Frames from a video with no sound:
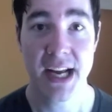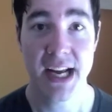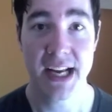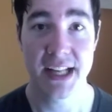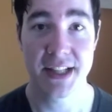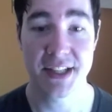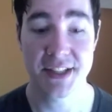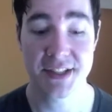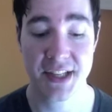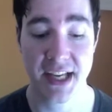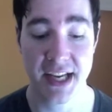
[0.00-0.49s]

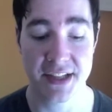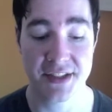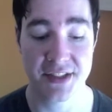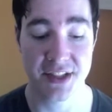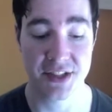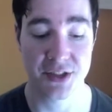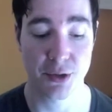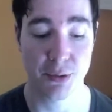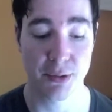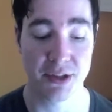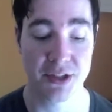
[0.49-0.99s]
In this case,
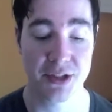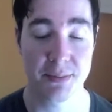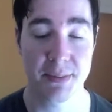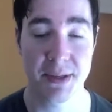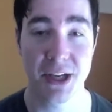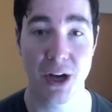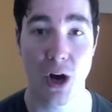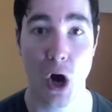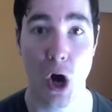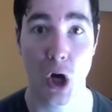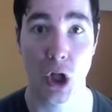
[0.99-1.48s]
it's going to
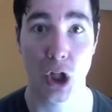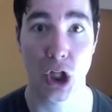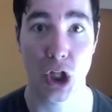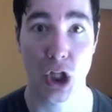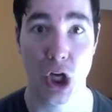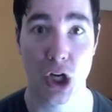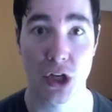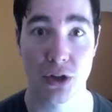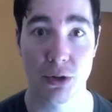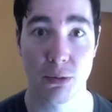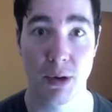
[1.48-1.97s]
be All
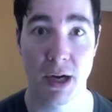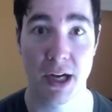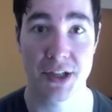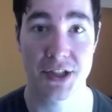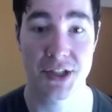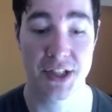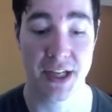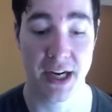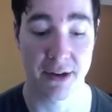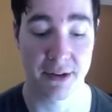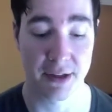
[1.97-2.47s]
Along the
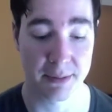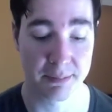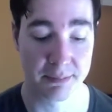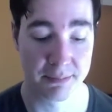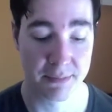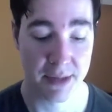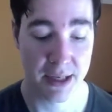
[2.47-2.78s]
Watchtower.